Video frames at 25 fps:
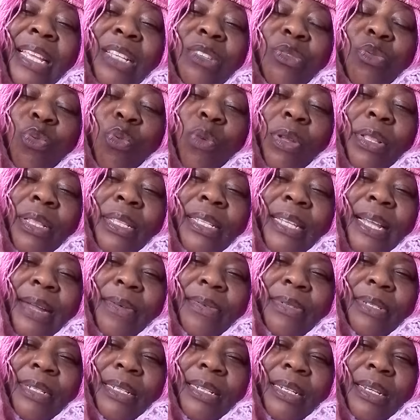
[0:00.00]
it's
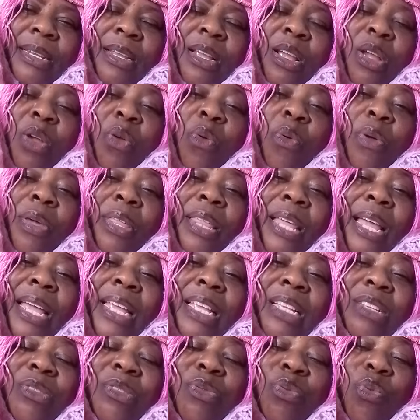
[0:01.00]
1,000, whether
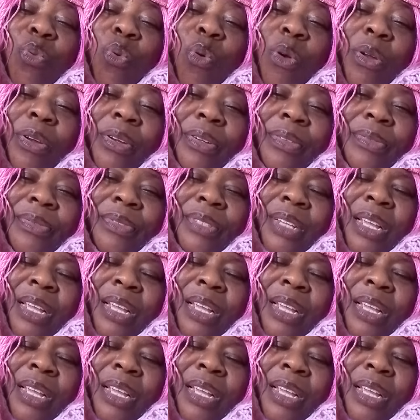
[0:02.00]
it's one,